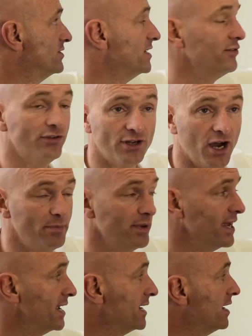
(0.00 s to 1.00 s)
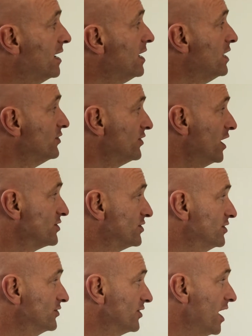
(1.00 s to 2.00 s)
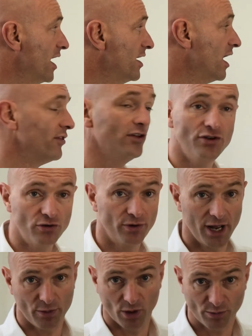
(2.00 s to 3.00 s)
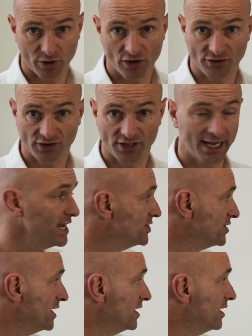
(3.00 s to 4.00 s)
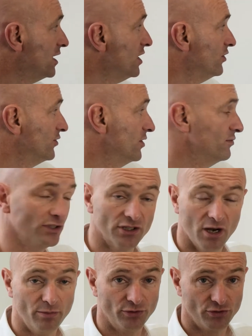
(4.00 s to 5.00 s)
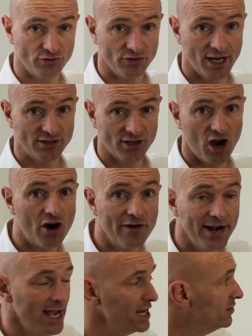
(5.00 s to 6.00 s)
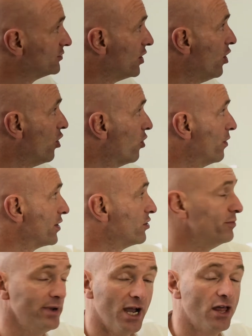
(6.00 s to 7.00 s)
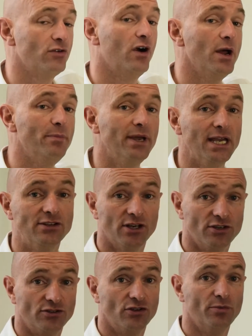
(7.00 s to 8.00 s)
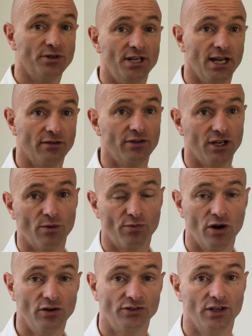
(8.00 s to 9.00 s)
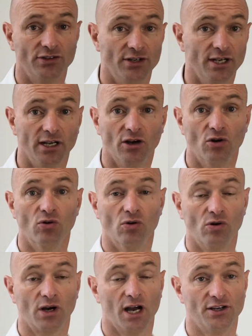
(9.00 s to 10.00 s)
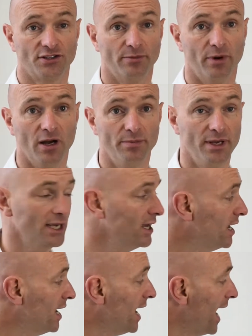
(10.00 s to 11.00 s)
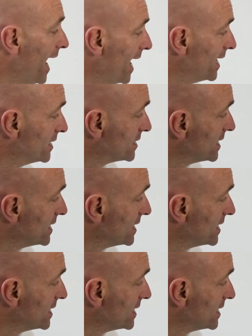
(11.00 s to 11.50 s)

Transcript: different IP, such as another neural network processing engine, so for example to address RNNs, or it could be other IP such as Omnitech video processing or custom IP. And